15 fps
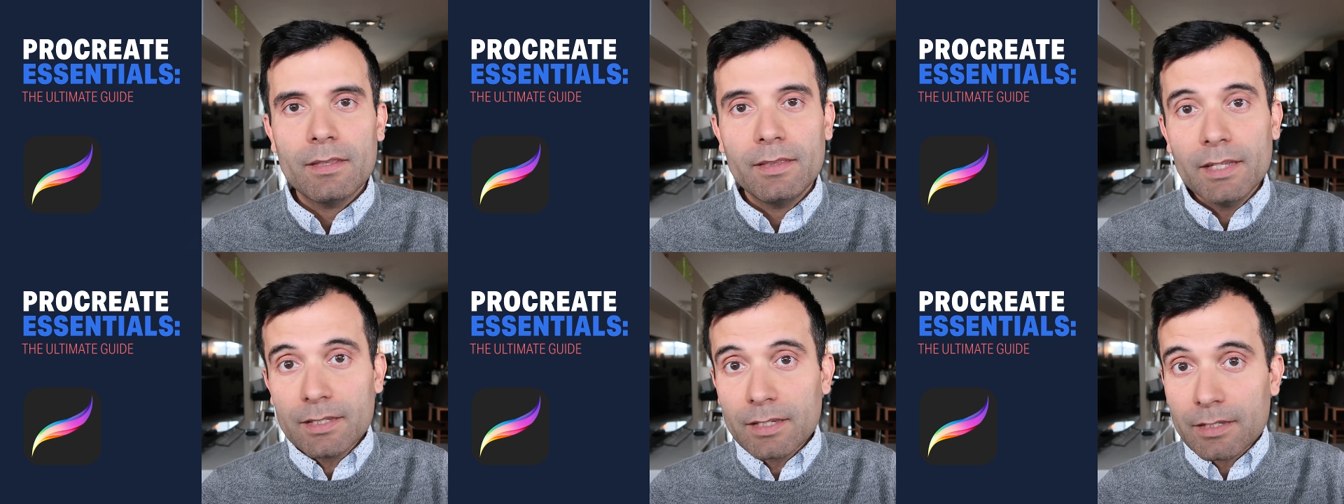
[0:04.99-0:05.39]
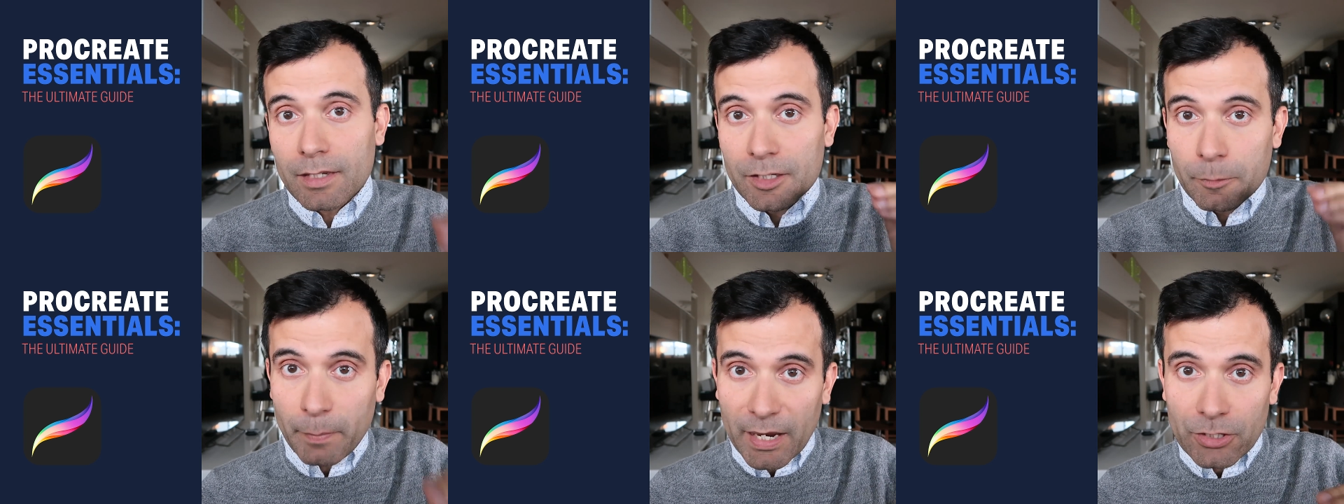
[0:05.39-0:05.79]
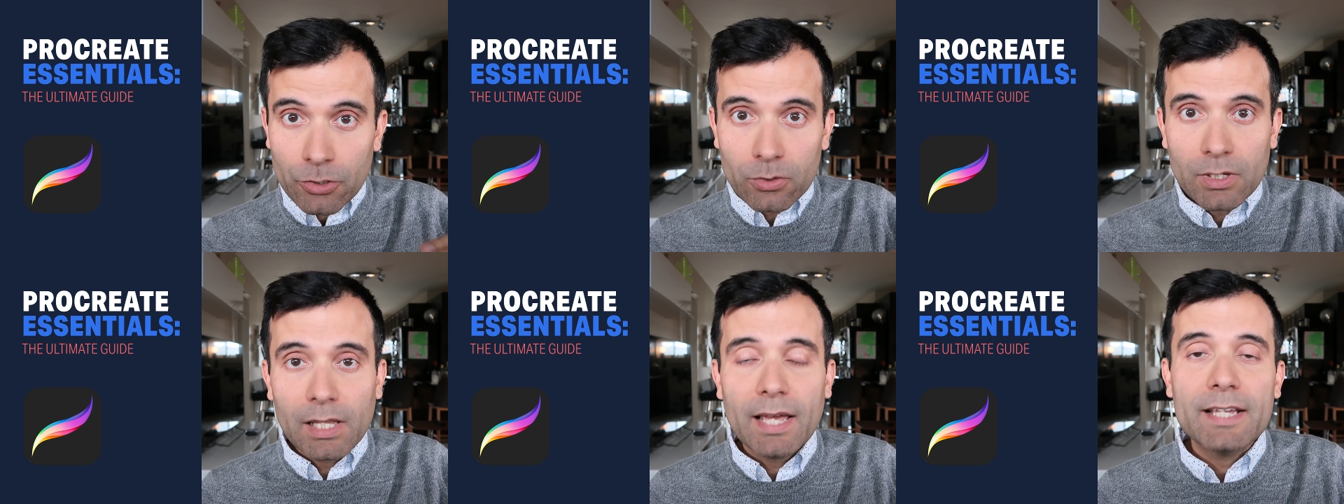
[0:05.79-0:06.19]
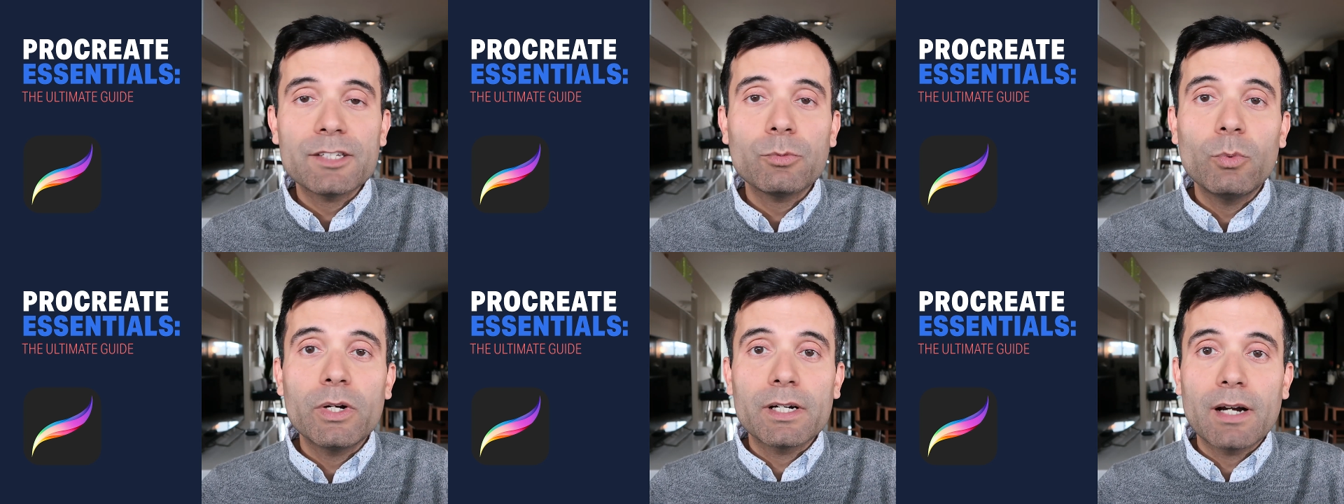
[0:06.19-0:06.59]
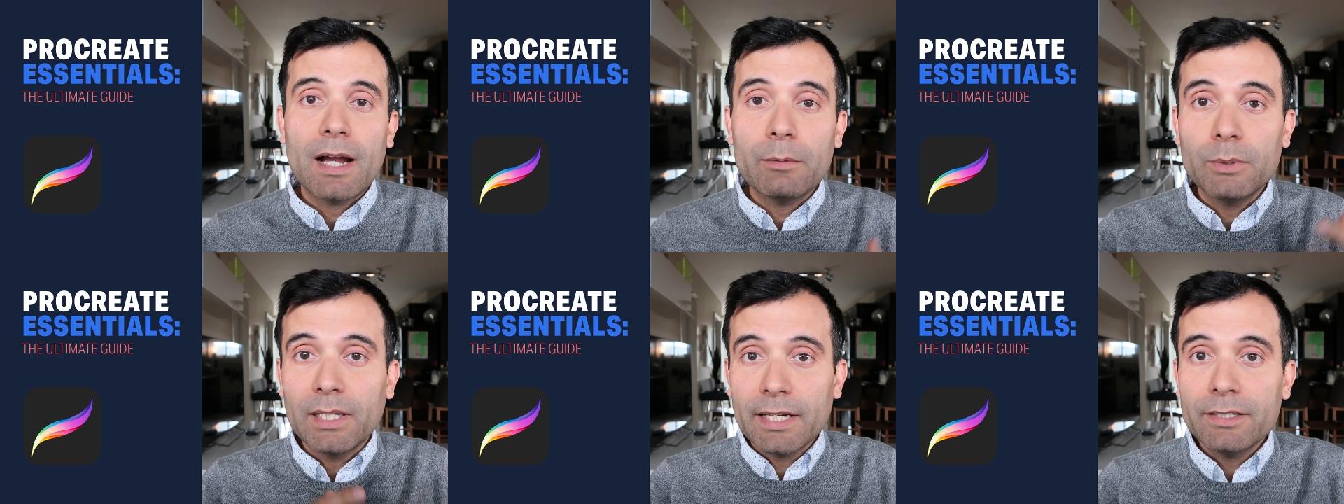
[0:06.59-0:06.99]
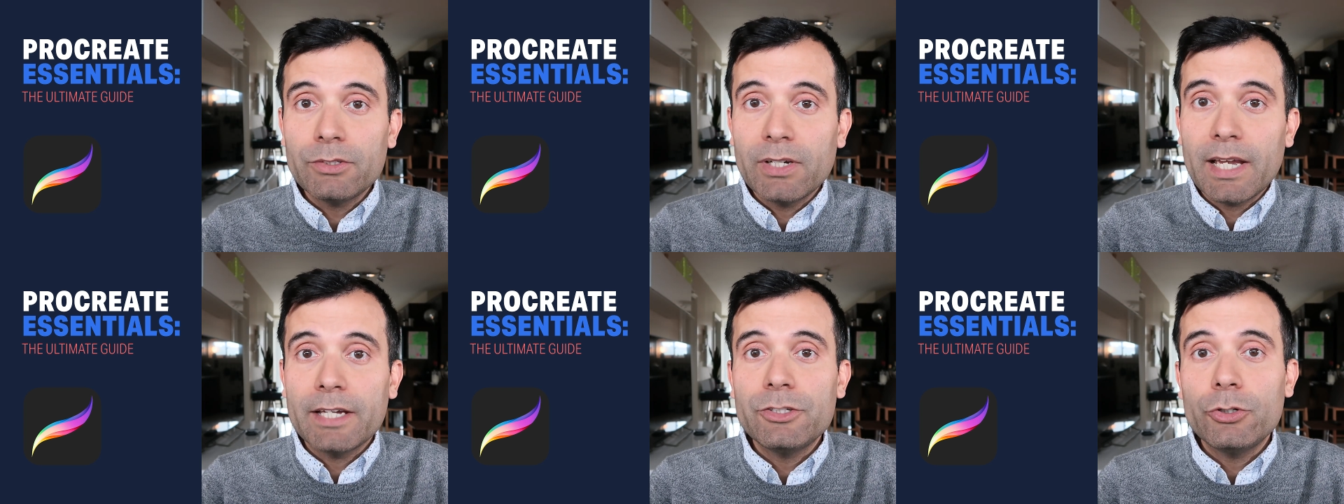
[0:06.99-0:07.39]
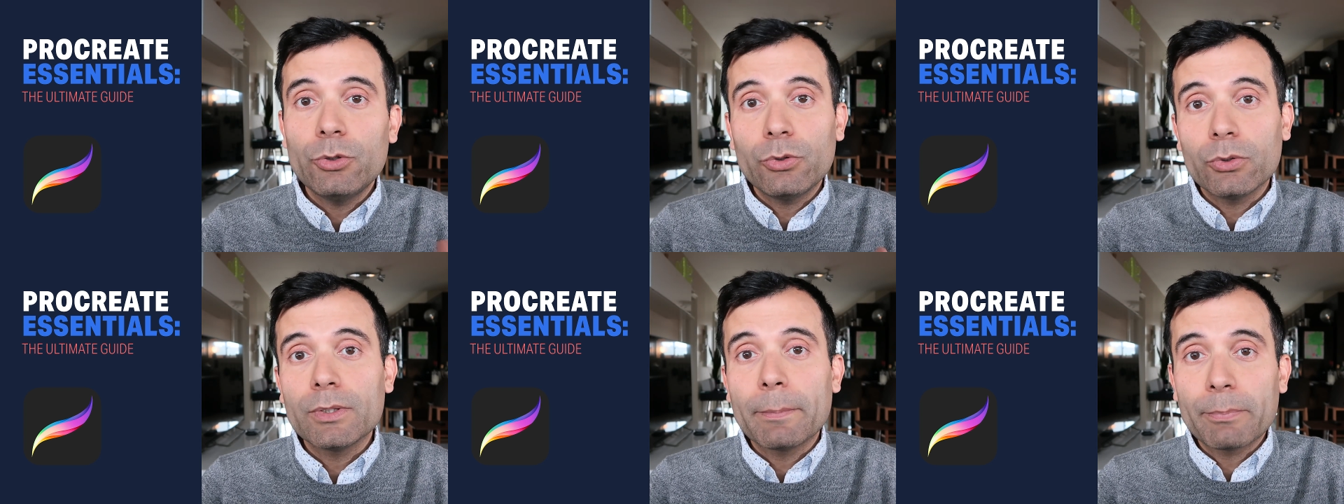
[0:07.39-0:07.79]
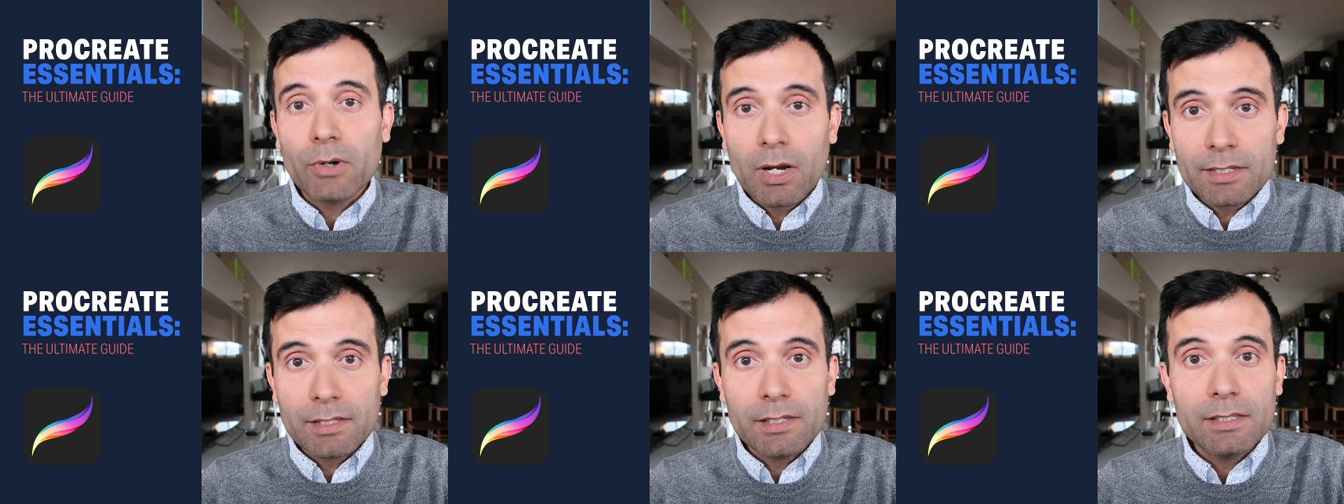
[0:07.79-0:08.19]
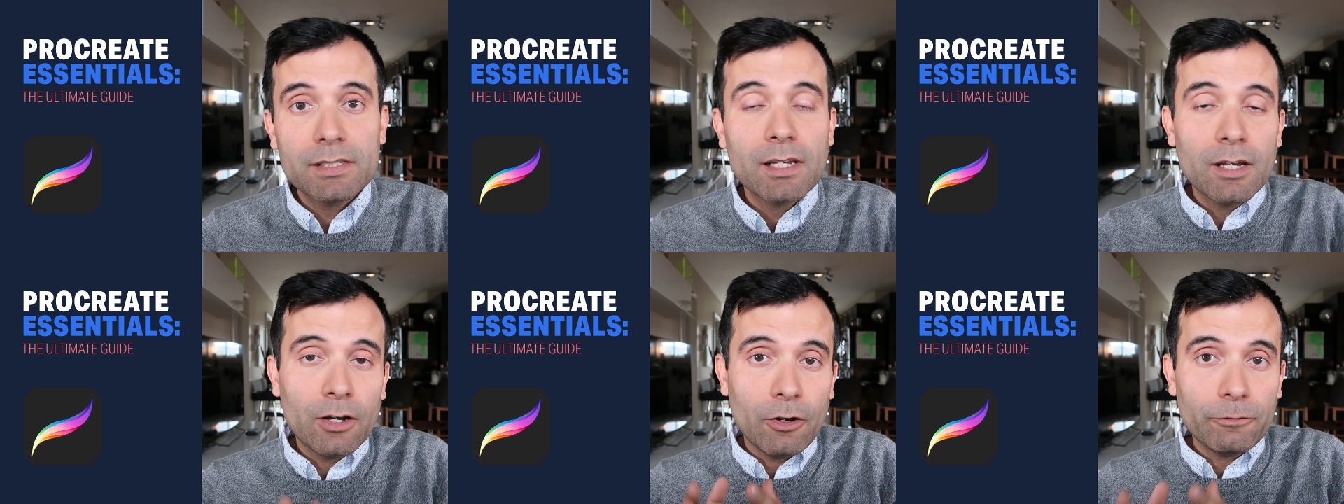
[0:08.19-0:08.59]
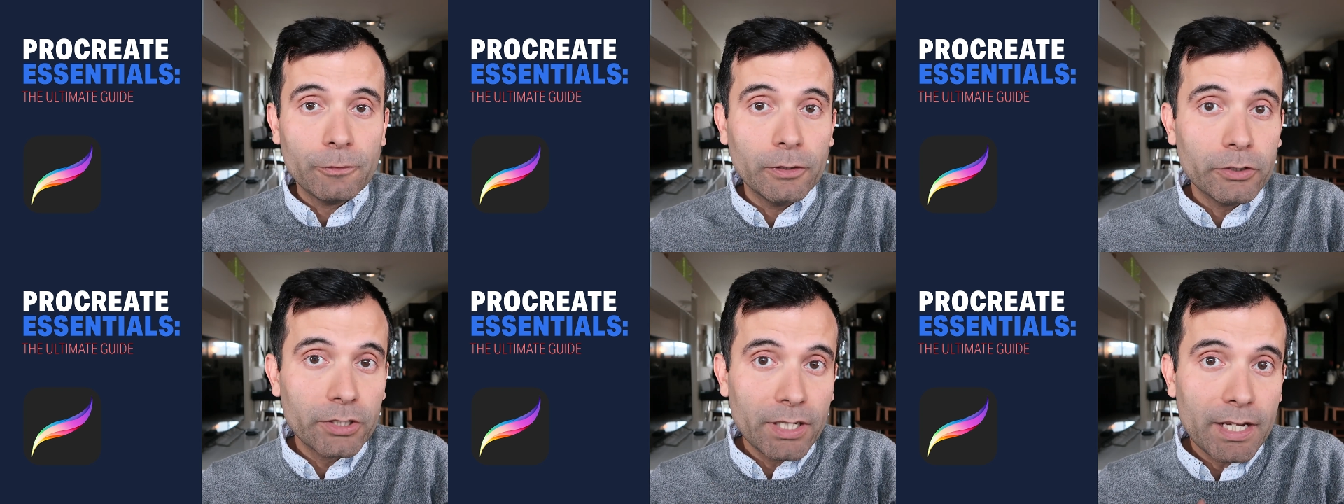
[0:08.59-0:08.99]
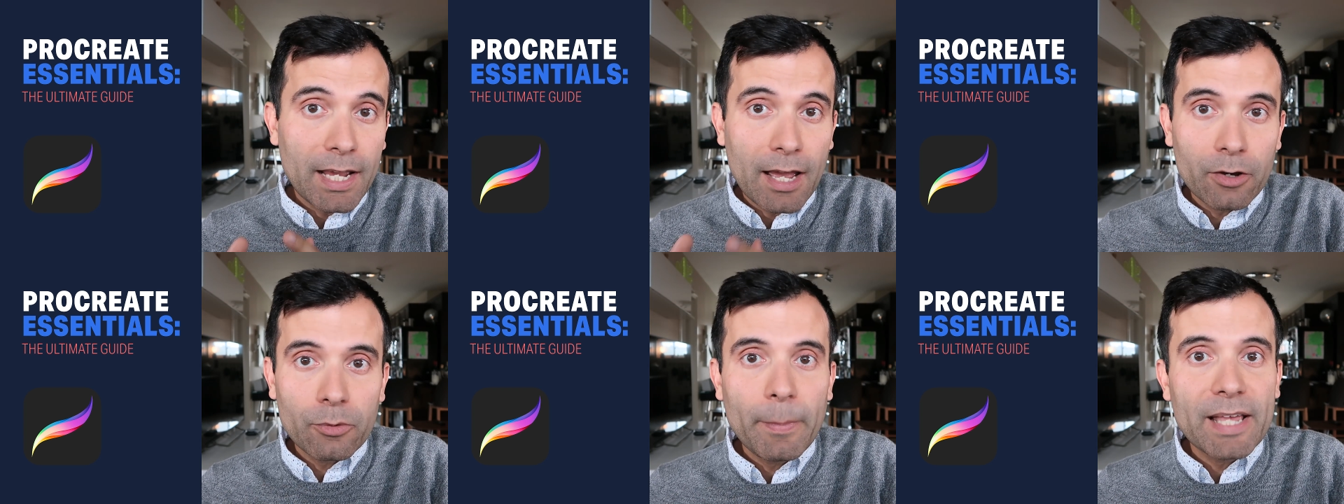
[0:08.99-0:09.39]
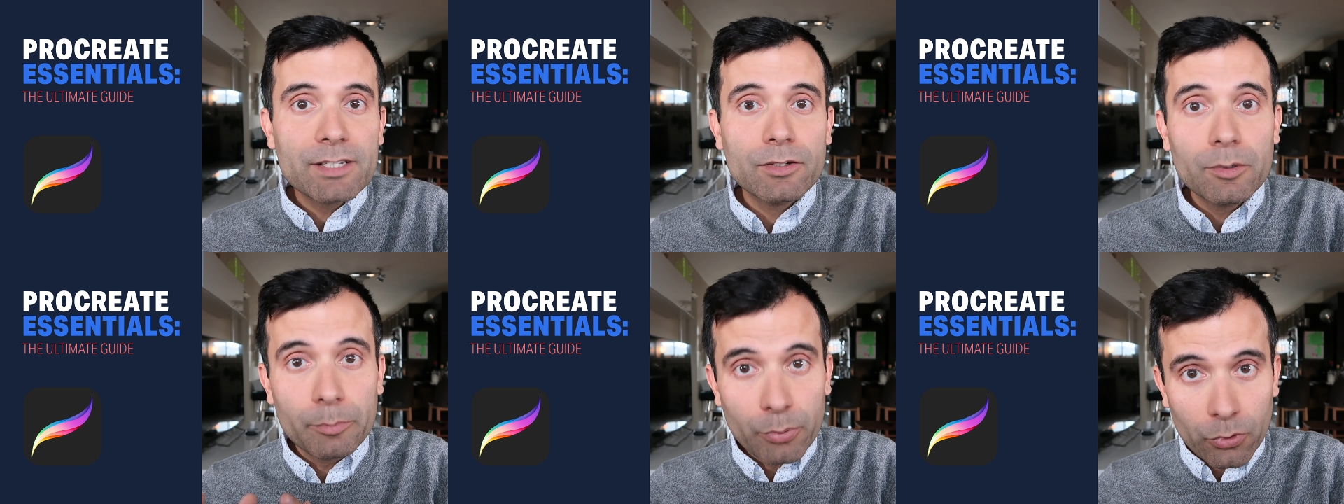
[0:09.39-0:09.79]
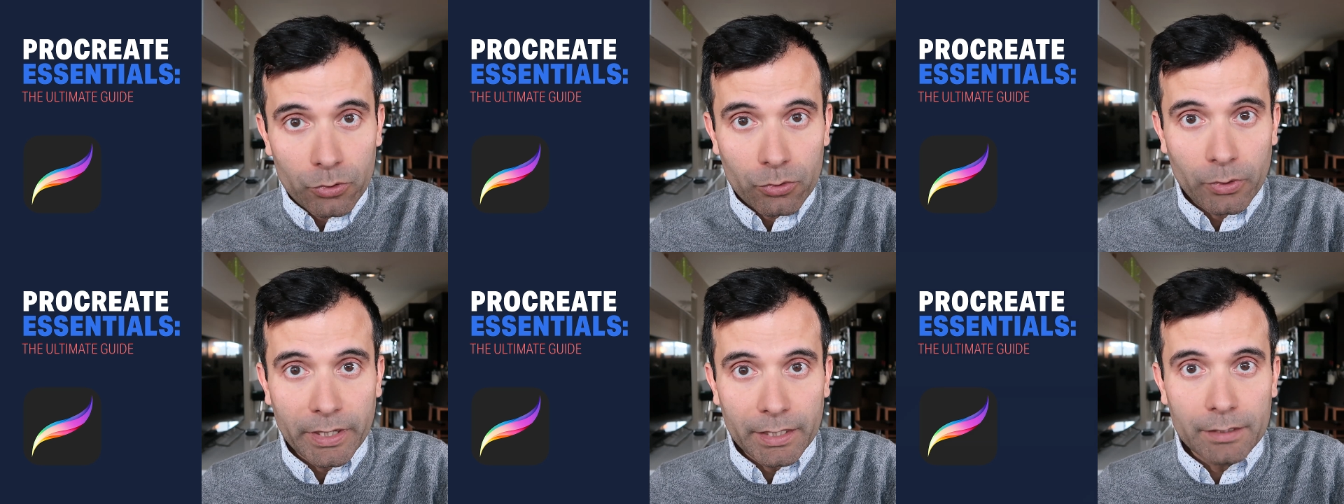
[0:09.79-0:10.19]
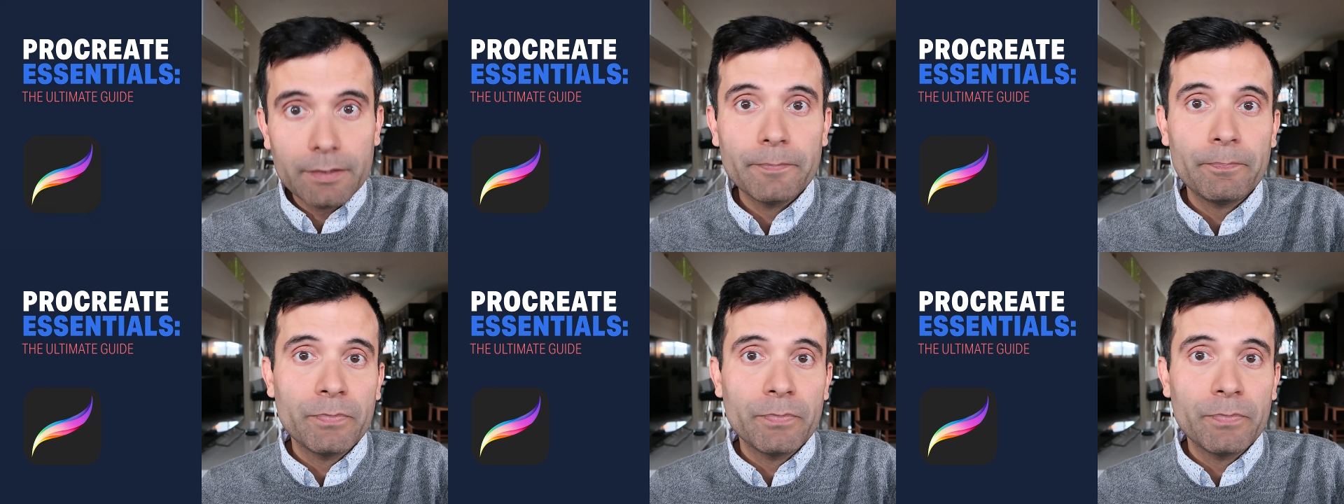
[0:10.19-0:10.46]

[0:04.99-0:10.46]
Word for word: This is a special class where I would like to guide you through the process of learning how to master Procreate